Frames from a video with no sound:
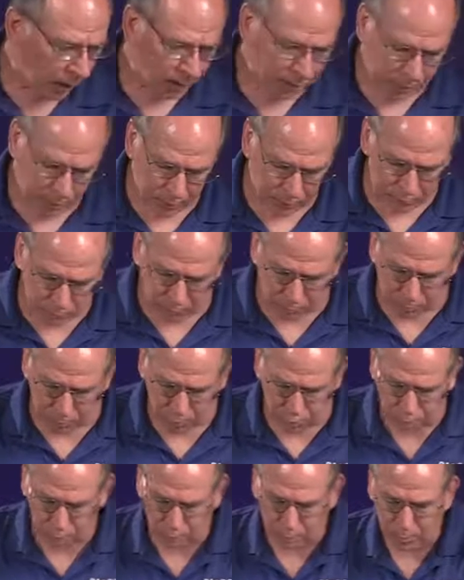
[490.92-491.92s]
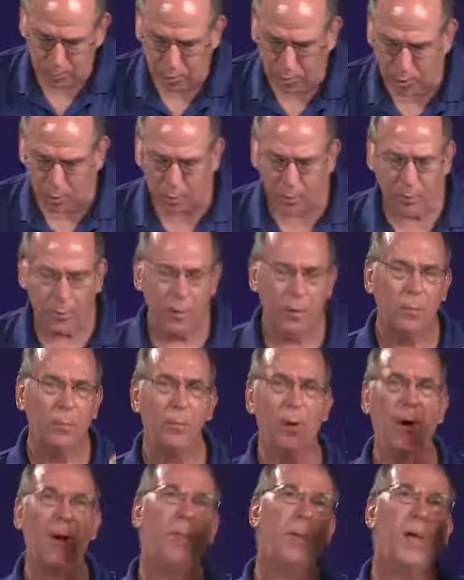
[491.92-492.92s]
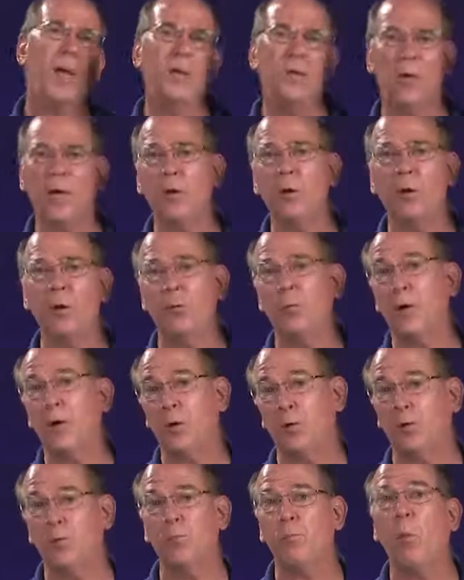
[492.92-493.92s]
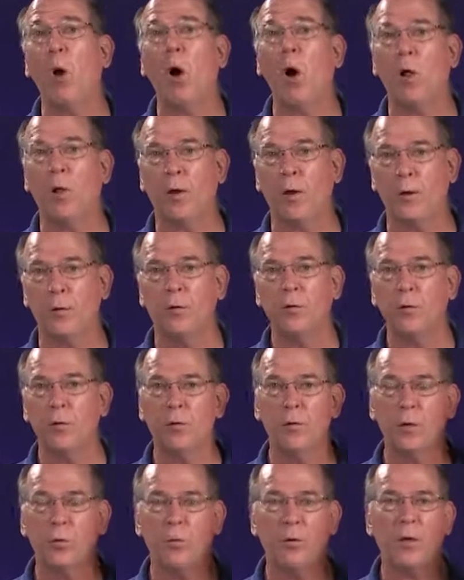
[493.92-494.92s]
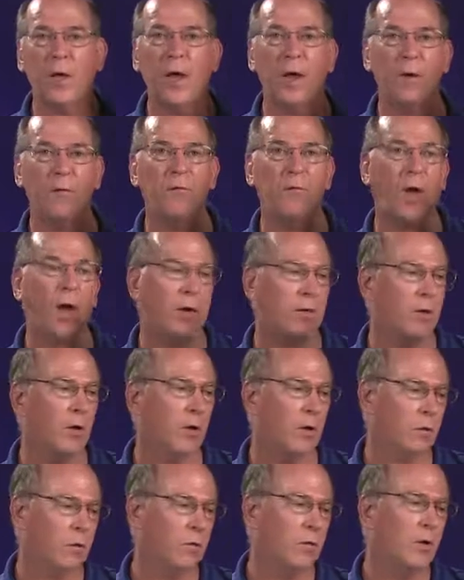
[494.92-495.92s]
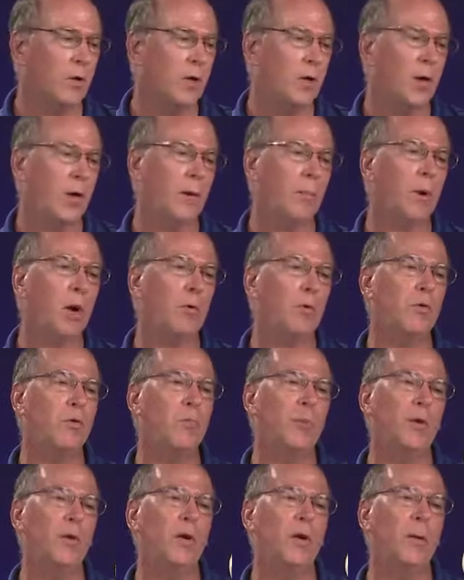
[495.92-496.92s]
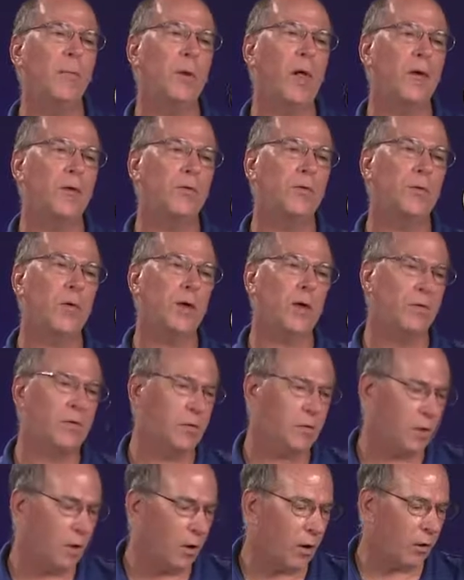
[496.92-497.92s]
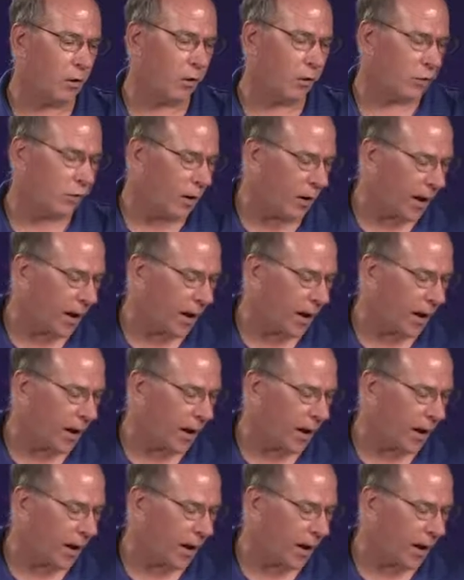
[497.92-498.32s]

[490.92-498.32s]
I did something similar, but I made the inner ring smaller. See what that effect is. I'm always putting them like this on the